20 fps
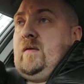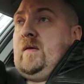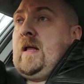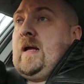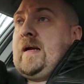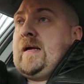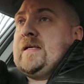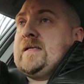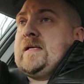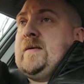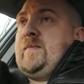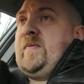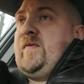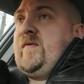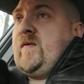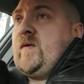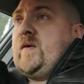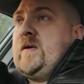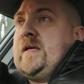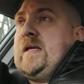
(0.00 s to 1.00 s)
like I said
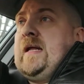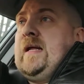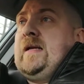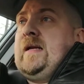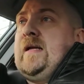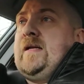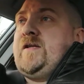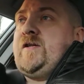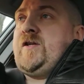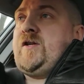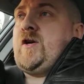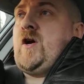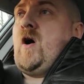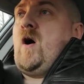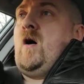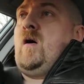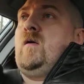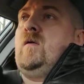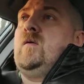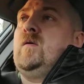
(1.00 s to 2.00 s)
before, it's
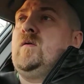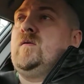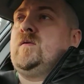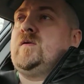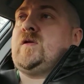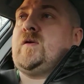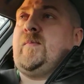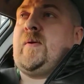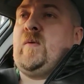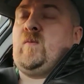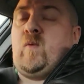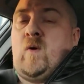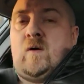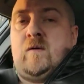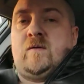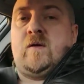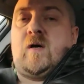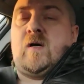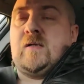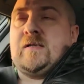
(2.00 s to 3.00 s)
shot to be
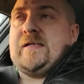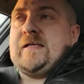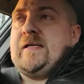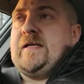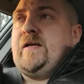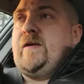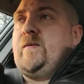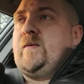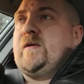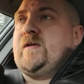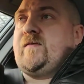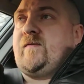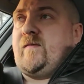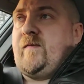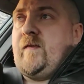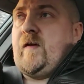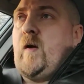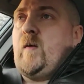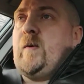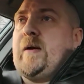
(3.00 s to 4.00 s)
one continuous
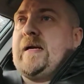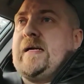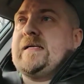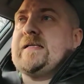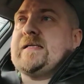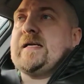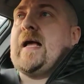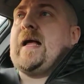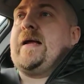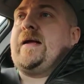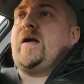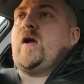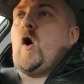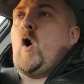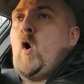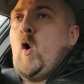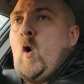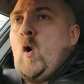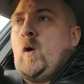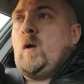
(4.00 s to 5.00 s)
flowing take
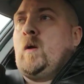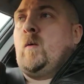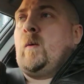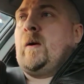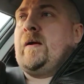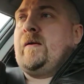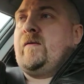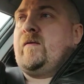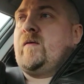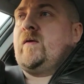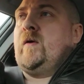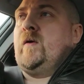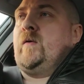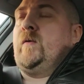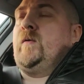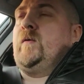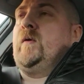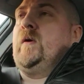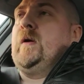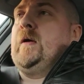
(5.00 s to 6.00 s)
all the way
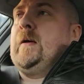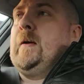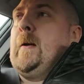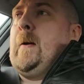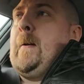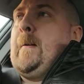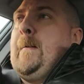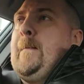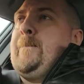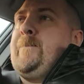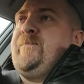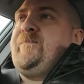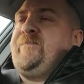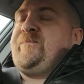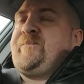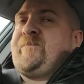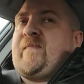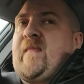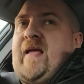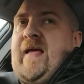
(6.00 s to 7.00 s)
through.
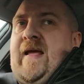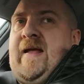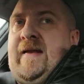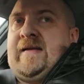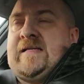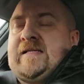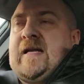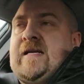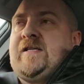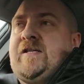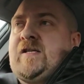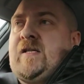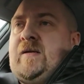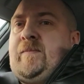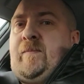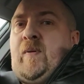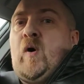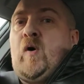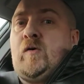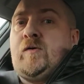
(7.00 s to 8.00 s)
It essentially
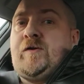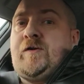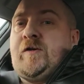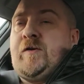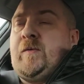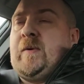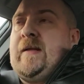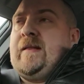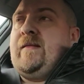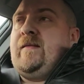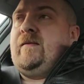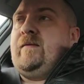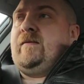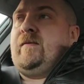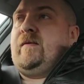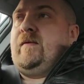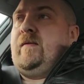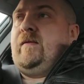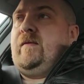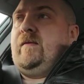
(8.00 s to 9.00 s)
puts you in
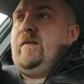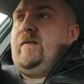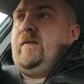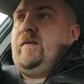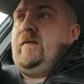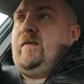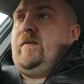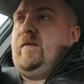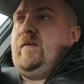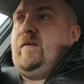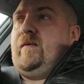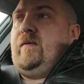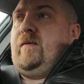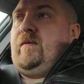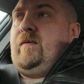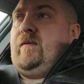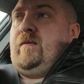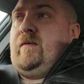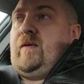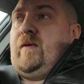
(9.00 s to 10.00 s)

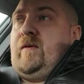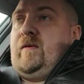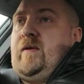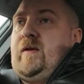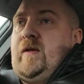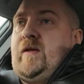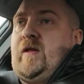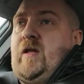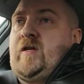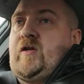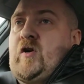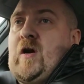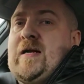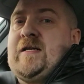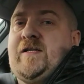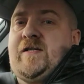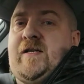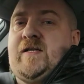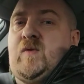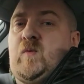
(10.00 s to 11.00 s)
the
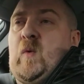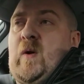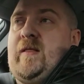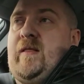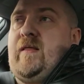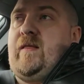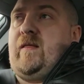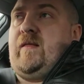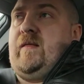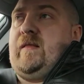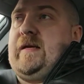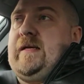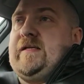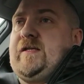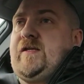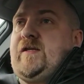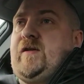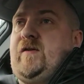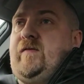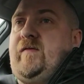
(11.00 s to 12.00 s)
trenches with
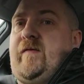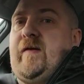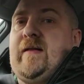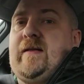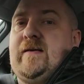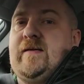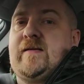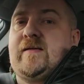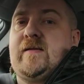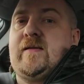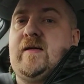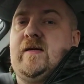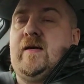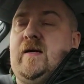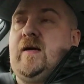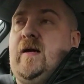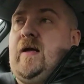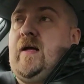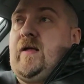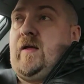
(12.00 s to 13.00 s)
these two fellas.
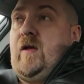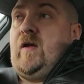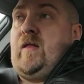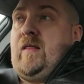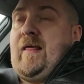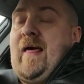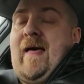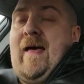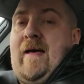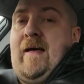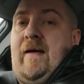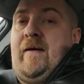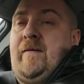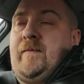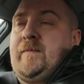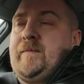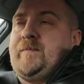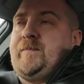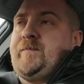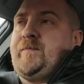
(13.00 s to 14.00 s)
You're there,
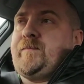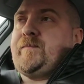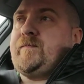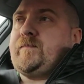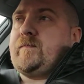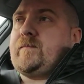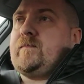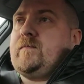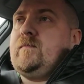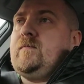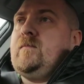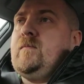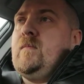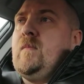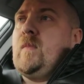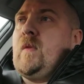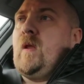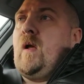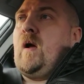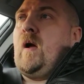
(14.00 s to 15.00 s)

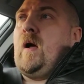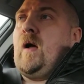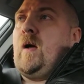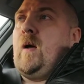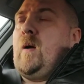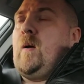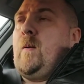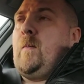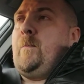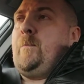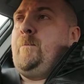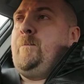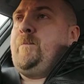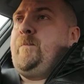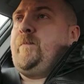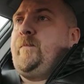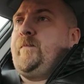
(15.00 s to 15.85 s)
and